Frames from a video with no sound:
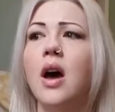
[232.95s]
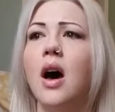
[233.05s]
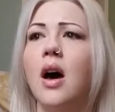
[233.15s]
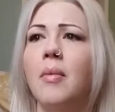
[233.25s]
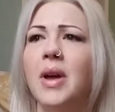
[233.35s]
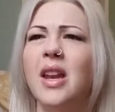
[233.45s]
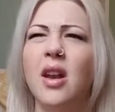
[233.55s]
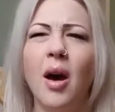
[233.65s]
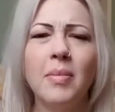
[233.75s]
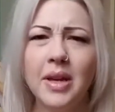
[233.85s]
and
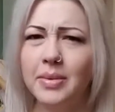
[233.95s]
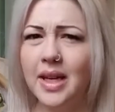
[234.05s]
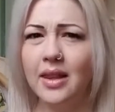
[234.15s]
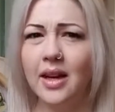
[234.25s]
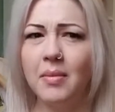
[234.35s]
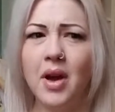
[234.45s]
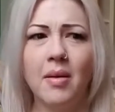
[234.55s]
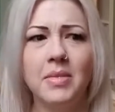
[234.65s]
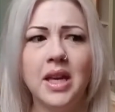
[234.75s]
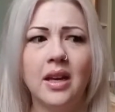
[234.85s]
not be upset that I'm
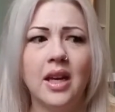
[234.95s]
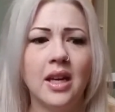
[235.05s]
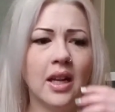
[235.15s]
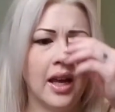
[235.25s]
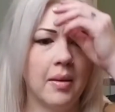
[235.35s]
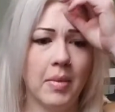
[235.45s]
not meeting like